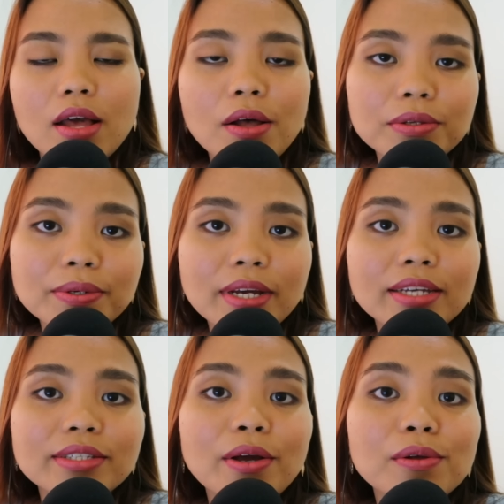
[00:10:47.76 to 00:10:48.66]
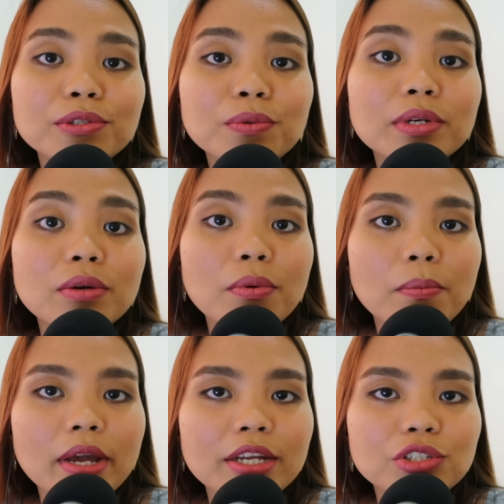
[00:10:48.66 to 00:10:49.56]
Also, guys, I also want to
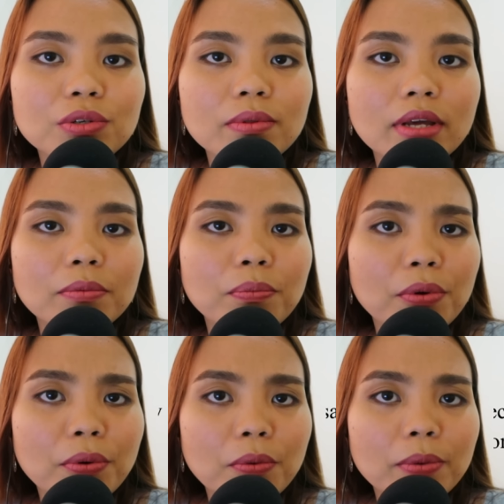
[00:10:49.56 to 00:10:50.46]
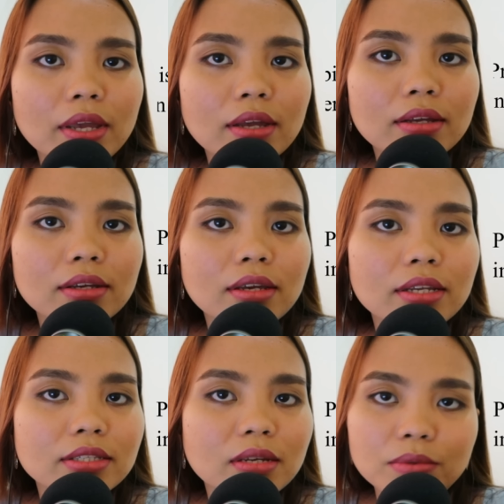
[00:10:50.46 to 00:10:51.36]
remind you that probing
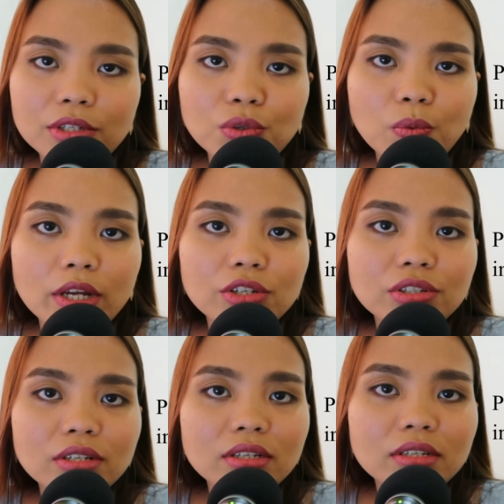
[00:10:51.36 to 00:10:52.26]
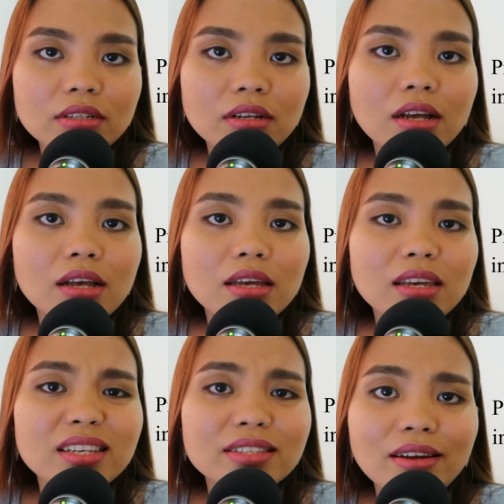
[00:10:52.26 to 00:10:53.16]
in some situation
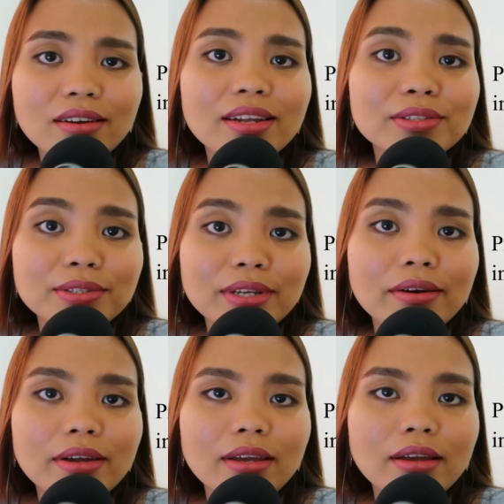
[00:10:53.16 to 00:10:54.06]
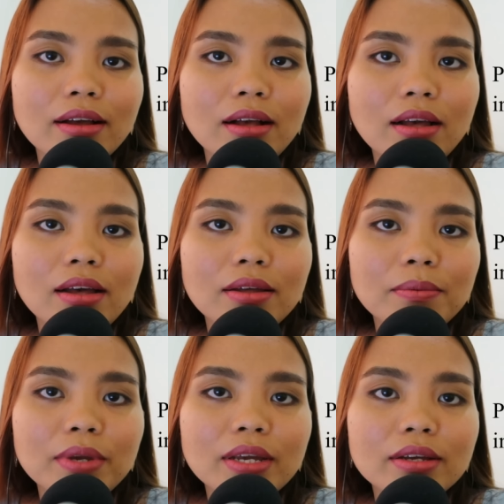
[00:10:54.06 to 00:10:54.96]
is not necessary
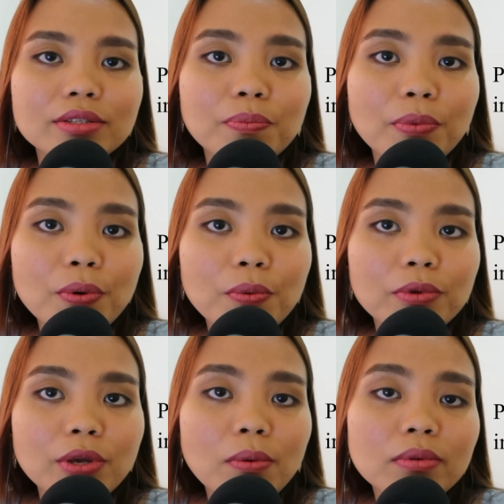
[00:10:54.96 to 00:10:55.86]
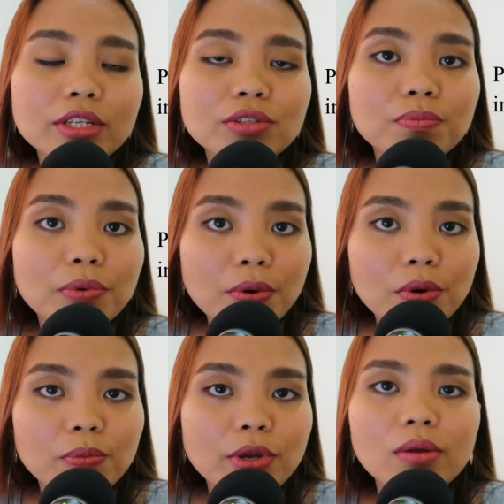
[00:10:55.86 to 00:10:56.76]
because you only
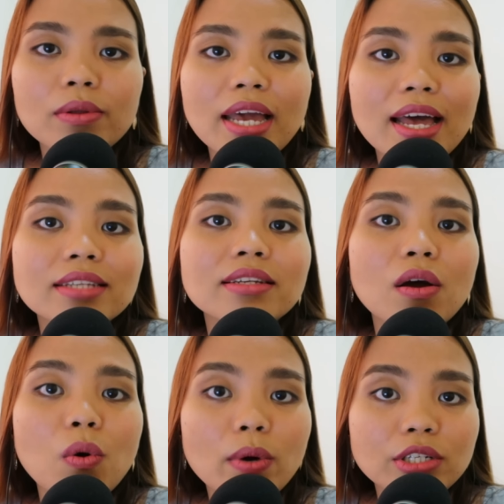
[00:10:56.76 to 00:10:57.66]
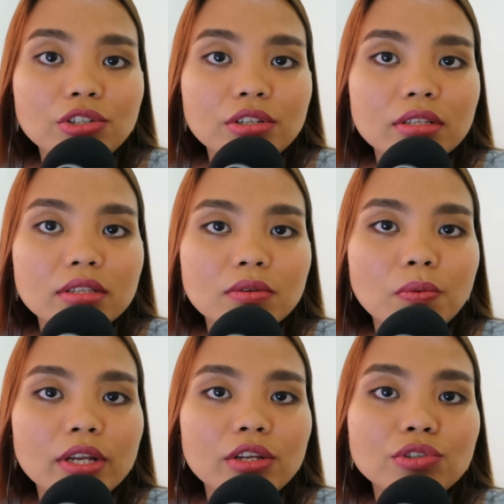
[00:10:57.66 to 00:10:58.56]
ask questions
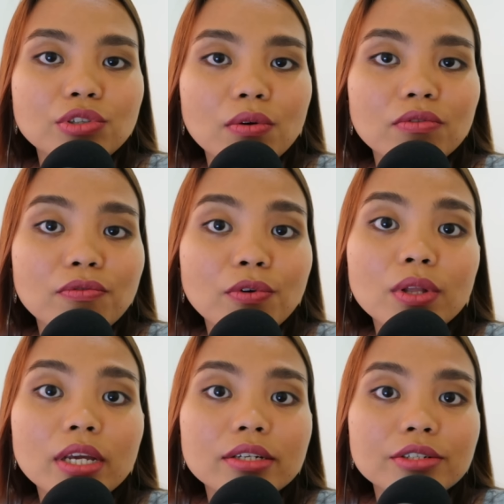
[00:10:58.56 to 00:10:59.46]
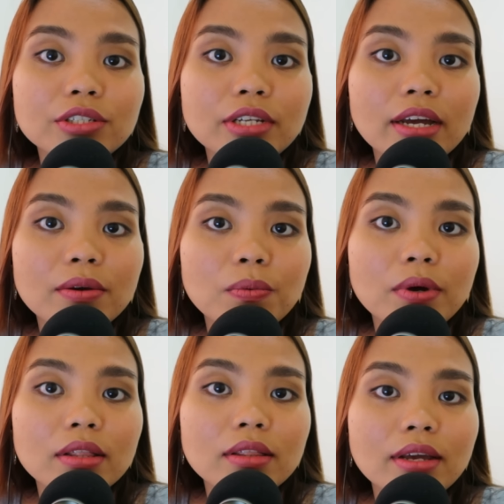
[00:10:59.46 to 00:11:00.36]
when you don't fully understand
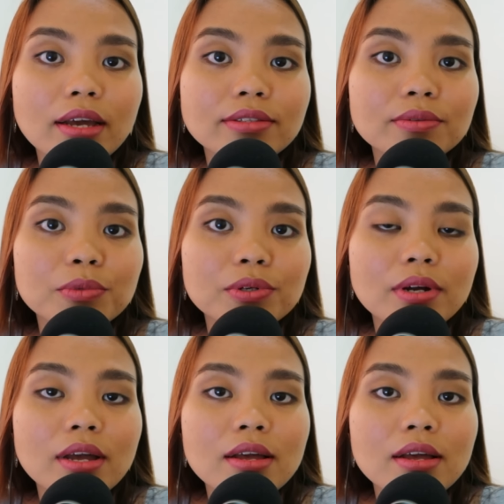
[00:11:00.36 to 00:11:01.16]
what the customer